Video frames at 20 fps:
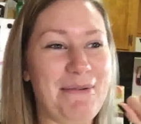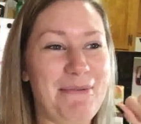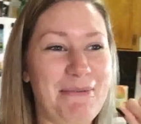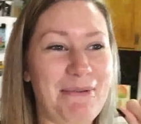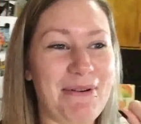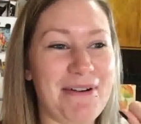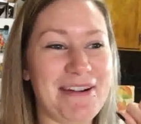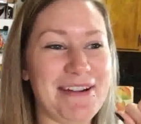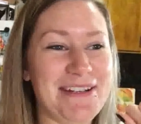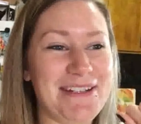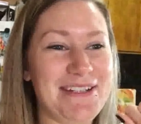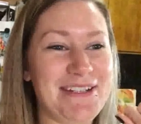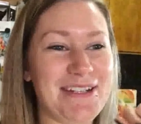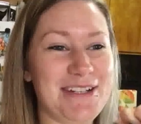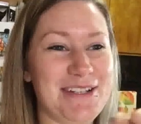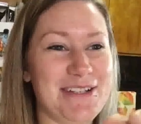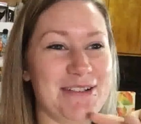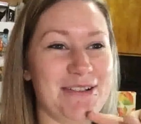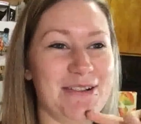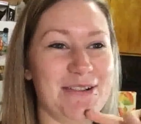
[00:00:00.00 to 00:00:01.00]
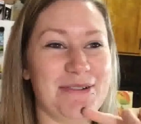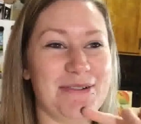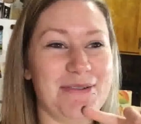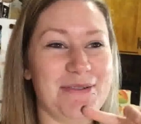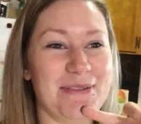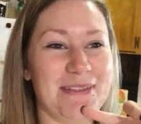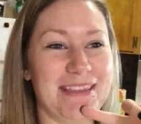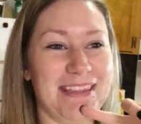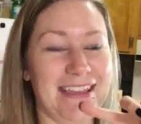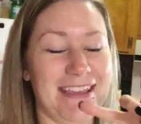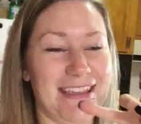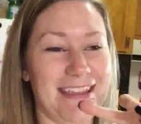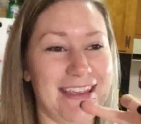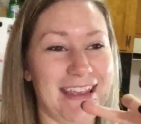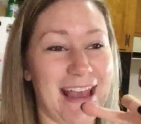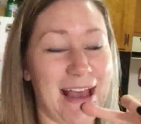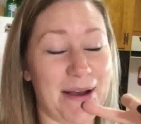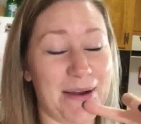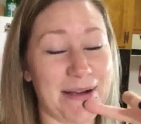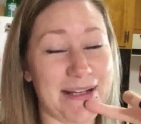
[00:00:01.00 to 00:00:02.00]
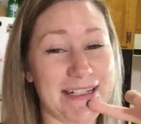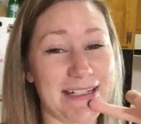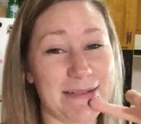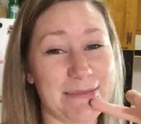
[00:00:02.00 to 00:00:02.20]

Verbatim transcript: wanted to do the how I